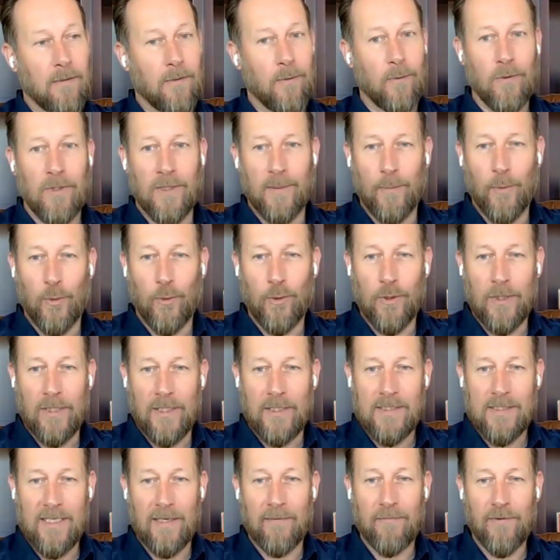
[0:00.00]
holy moly,
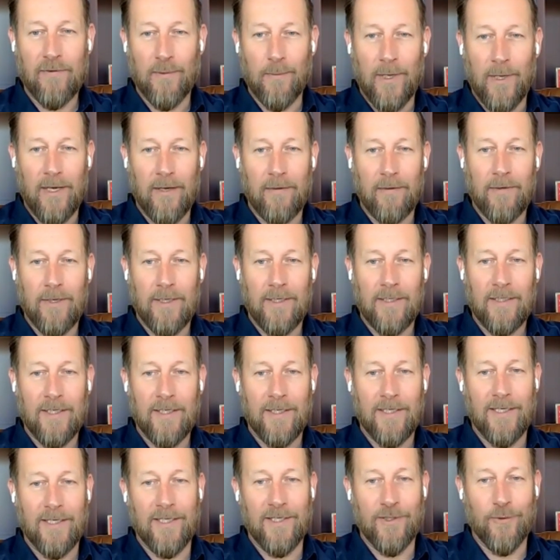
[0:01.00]
it's everywhere, right?
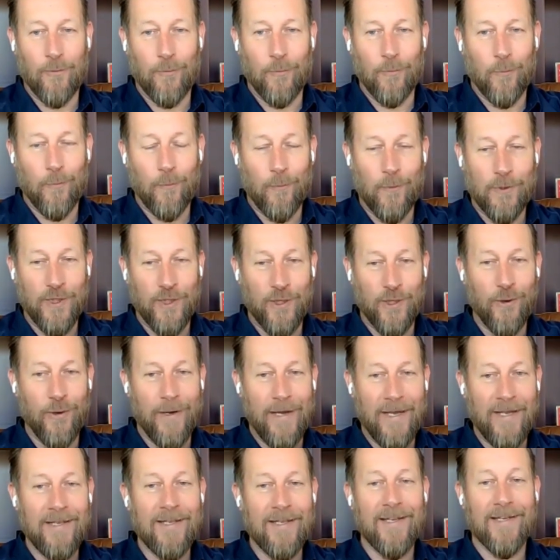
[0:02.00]
You don't when you're not
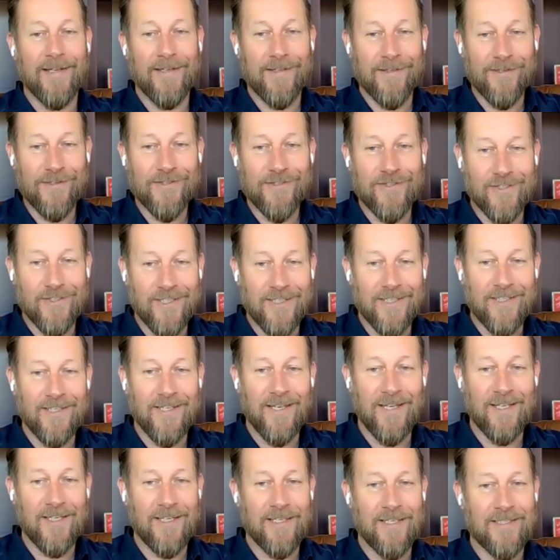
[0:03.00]
in the
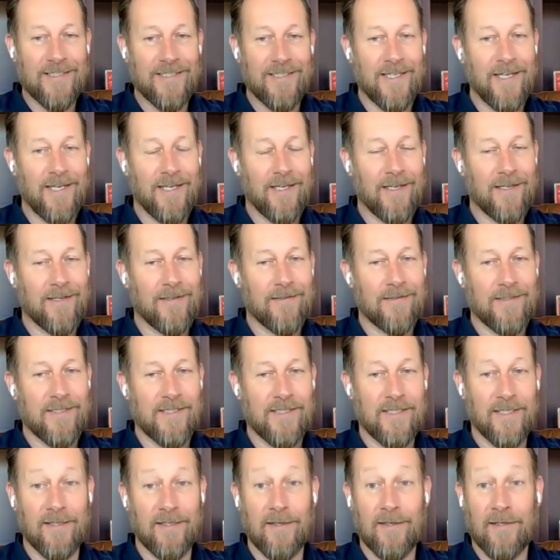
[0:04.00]
industry, you take
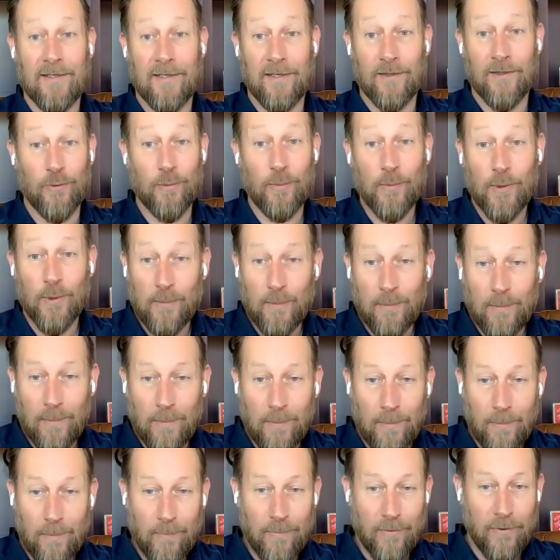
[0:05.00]
steel and aluminum
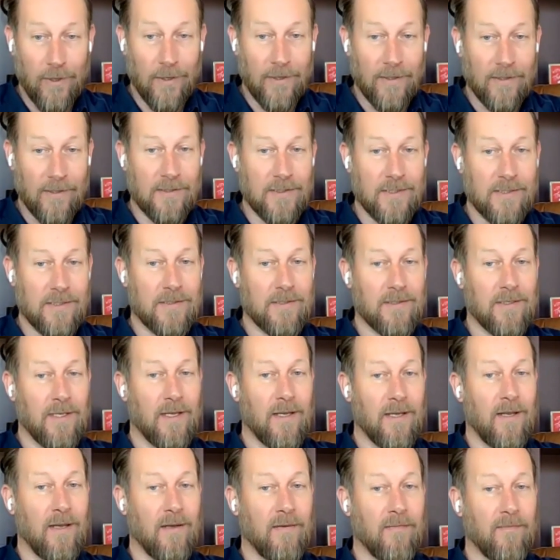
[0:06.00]
products
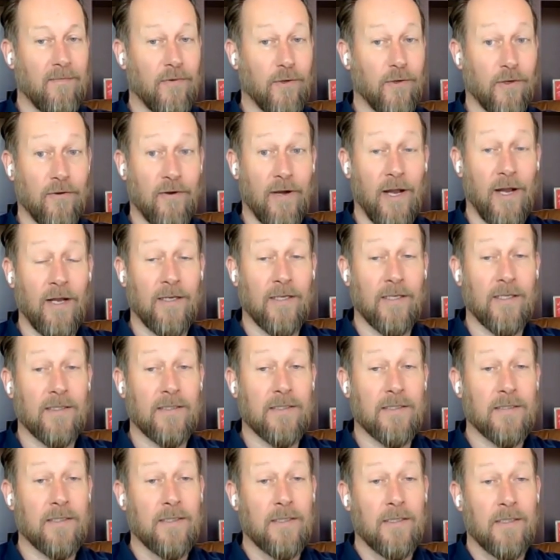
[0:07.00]
for granted,
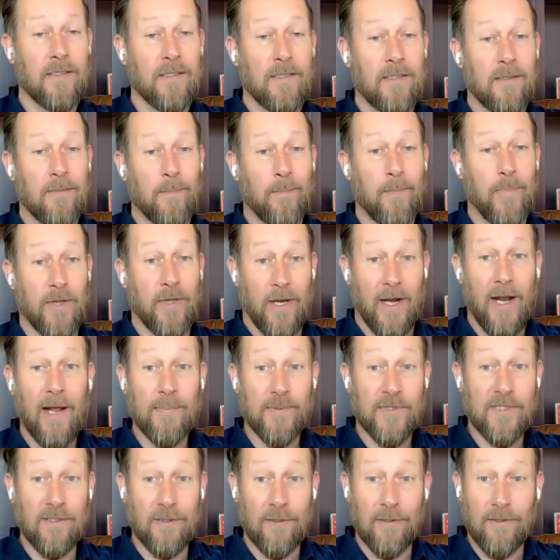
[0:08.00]
but they're
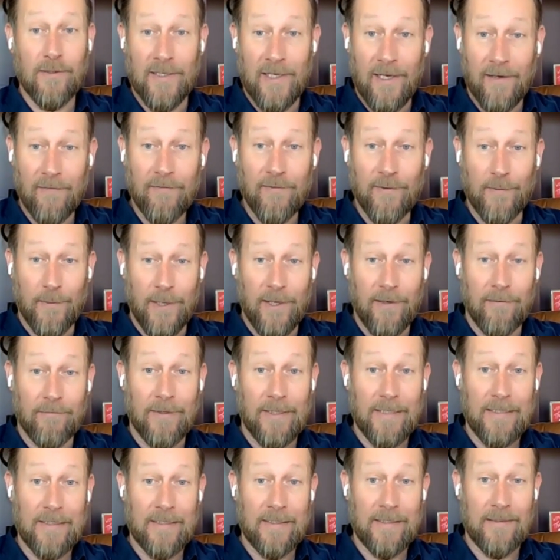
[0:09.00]
absolutely everywhere,
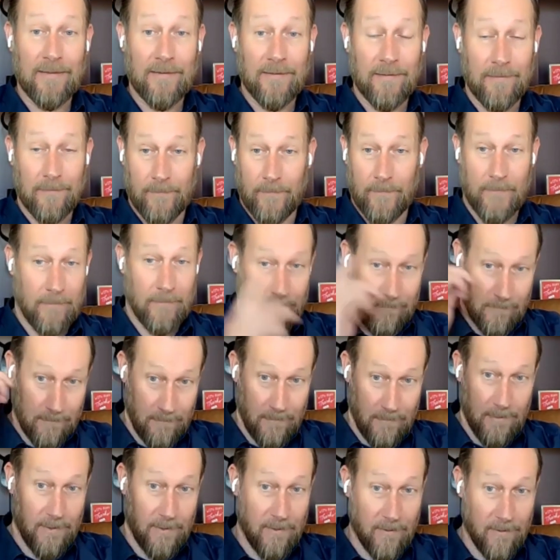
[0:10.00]
right? They're
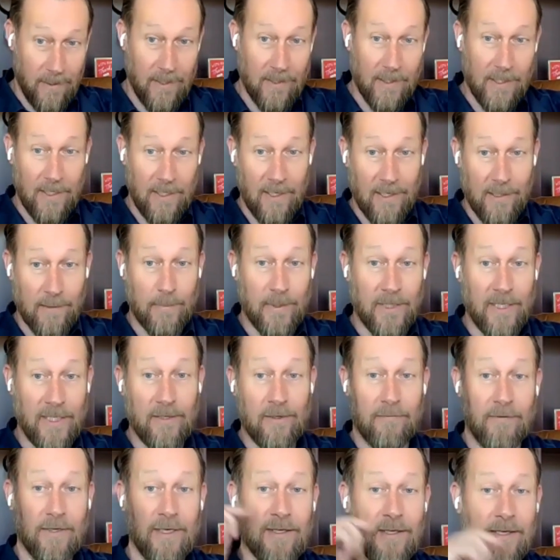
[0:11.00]
in that can of
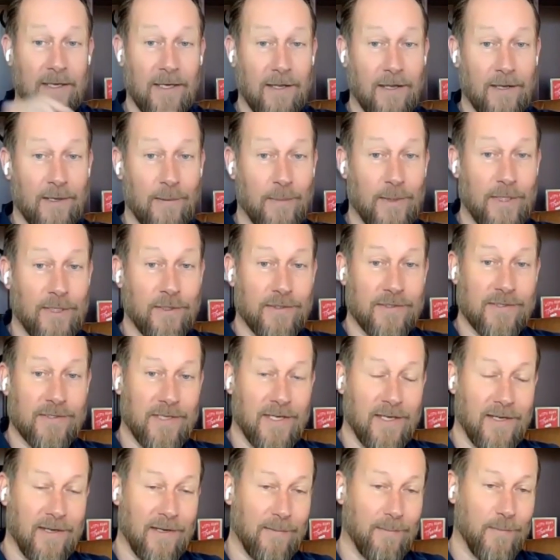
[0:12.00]
beer, right? That can of beer is
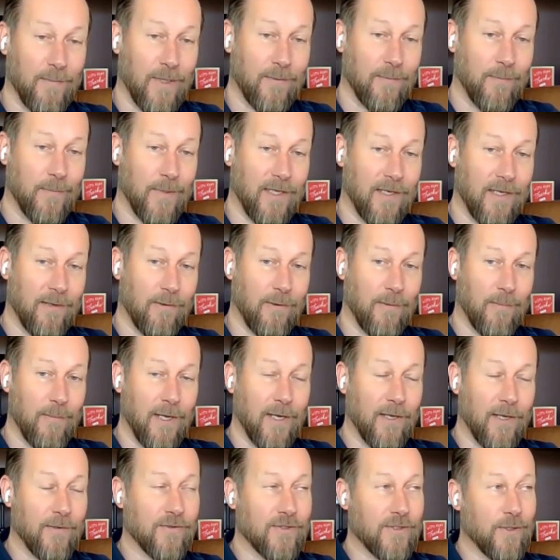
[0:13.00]
made out of
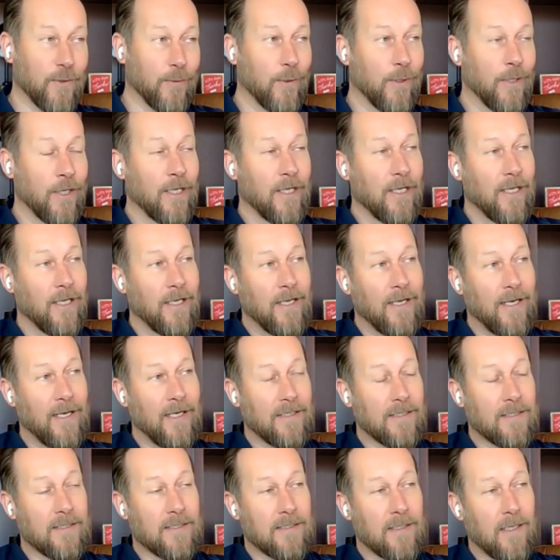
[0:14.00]
metal. So
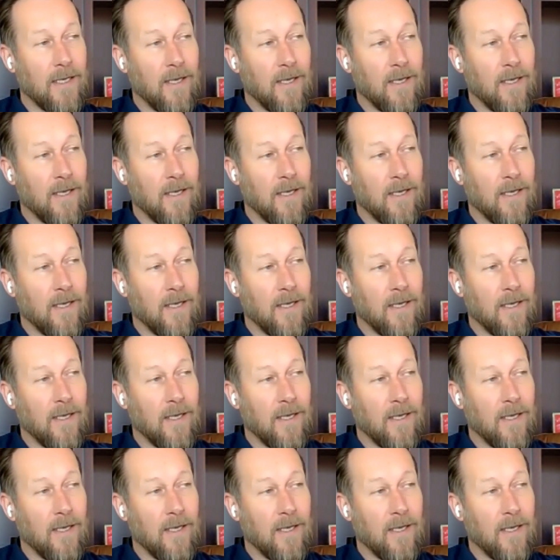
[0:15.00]
it's